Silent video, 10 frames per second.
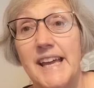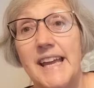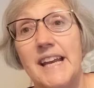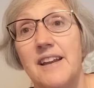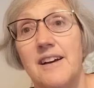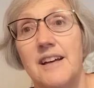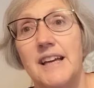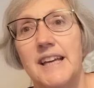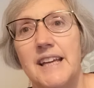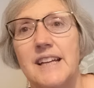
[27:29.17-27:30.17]
in a
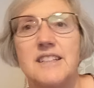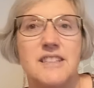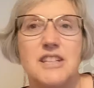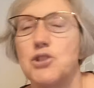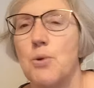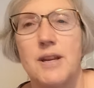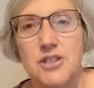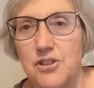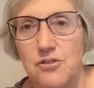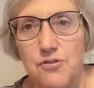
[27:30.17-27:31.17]

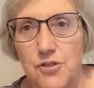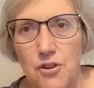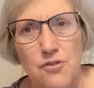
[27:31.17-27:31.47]
situation of